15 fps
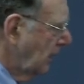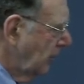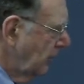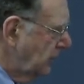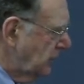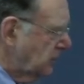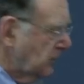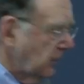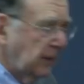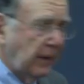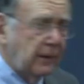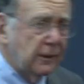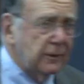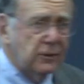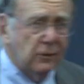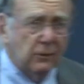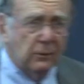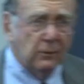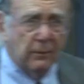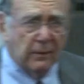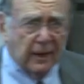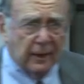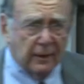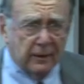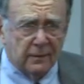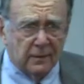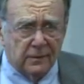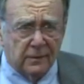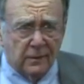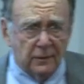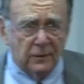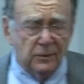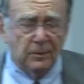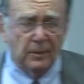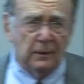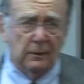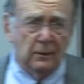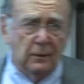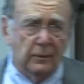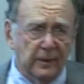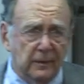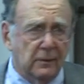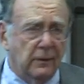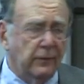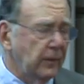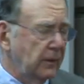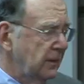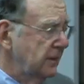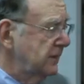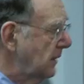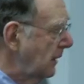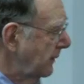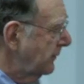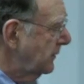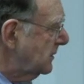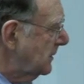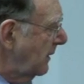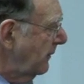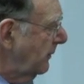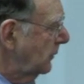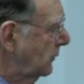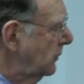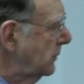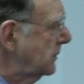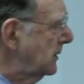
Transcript: which is related to edit distance, but a little bit different. Instead of just having two